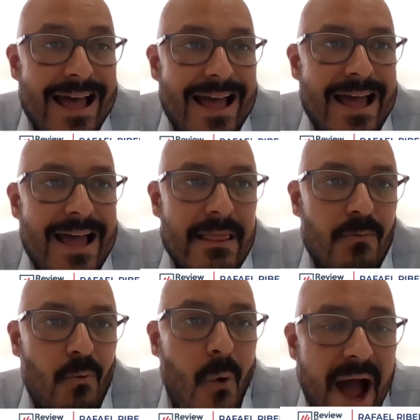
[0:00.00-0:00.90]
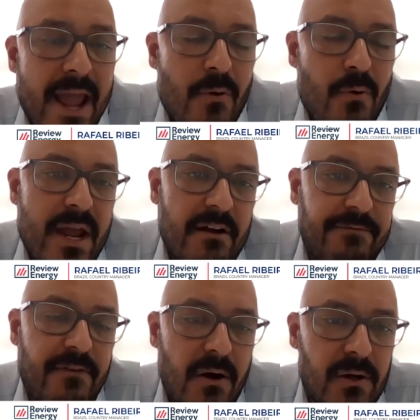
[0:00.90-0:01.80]
And why we are
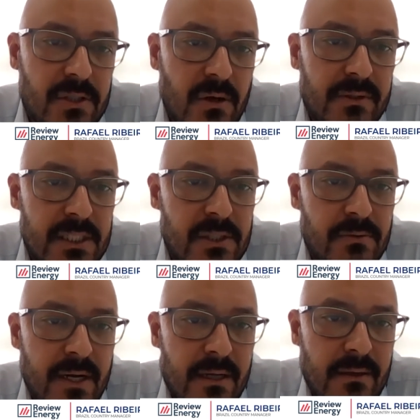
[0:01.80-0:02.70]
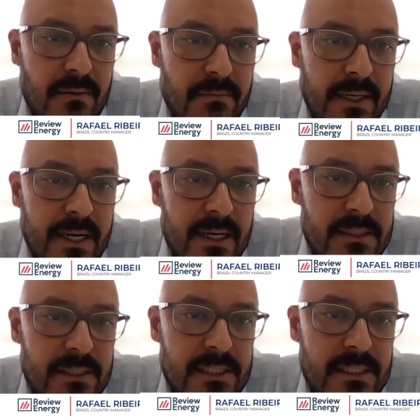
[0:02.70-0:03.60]
focused on this way?
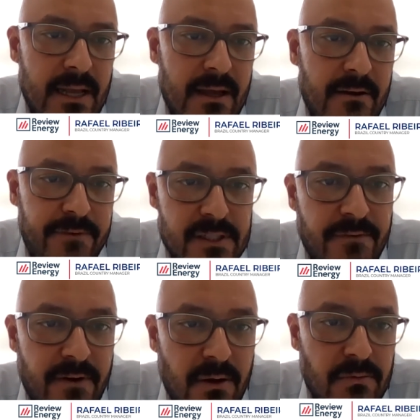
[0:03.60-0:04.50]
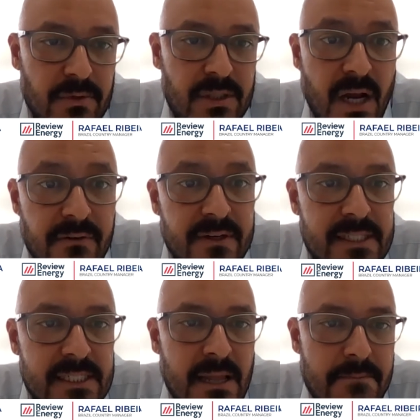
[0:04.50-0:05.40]
Because first of all, service is